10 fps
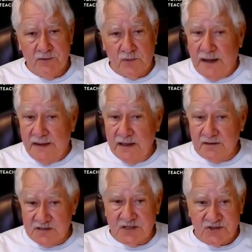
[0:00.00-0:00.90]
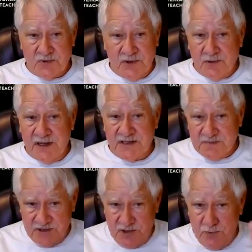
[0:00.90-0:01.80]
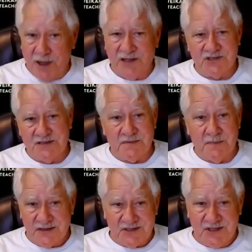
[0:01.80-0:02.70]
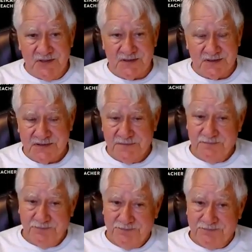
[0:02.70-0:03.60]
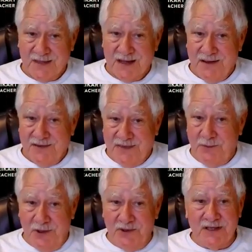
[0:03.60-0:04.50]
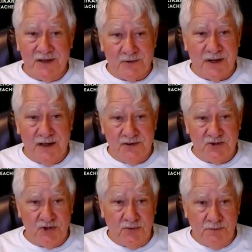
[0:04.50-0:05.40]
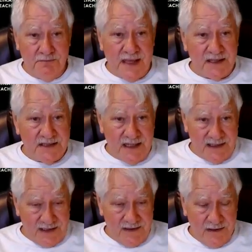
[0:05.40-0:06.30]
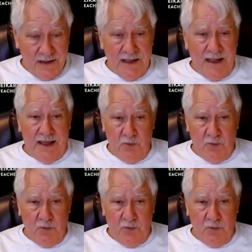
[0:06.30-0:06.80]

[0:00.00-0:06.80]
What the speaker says: Right now, it's just a request, but you watch, it's Massachusetts. They will get around to mandating it.